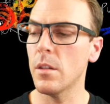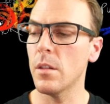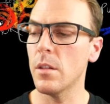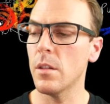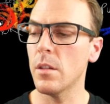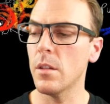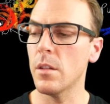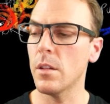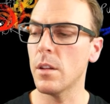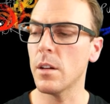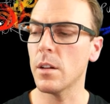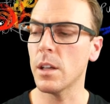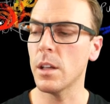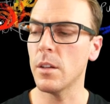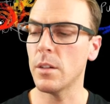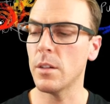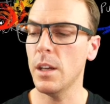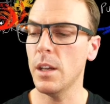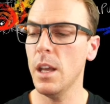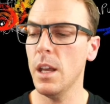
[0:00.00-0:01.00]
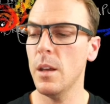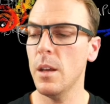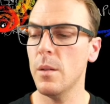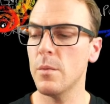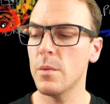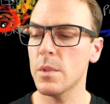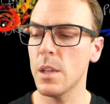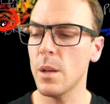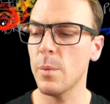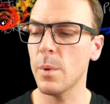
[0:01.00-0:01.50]
they're given
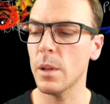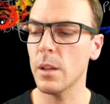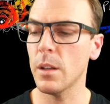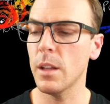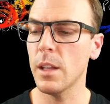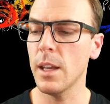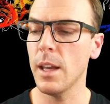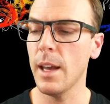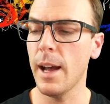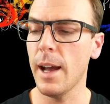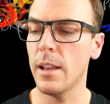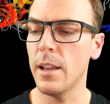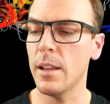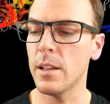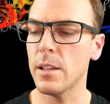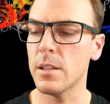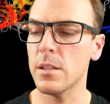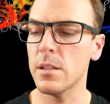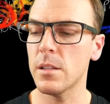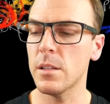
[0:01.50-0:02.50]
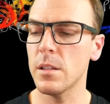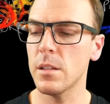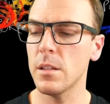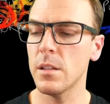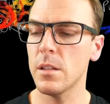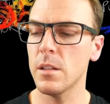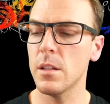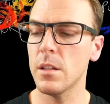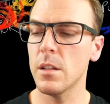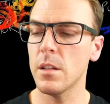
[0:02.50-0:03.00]
names, typically Alice
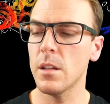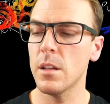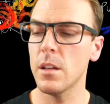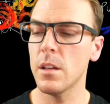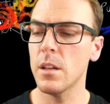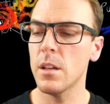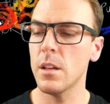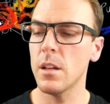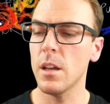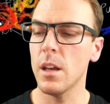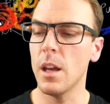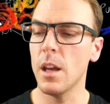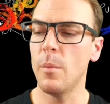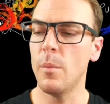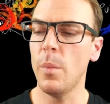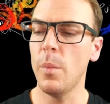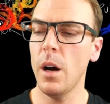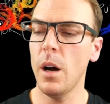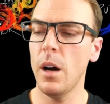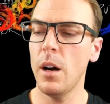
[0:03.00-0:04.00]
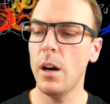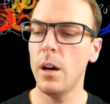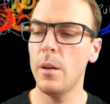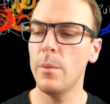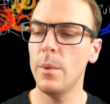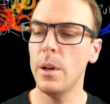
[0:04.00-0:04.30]
and Bob.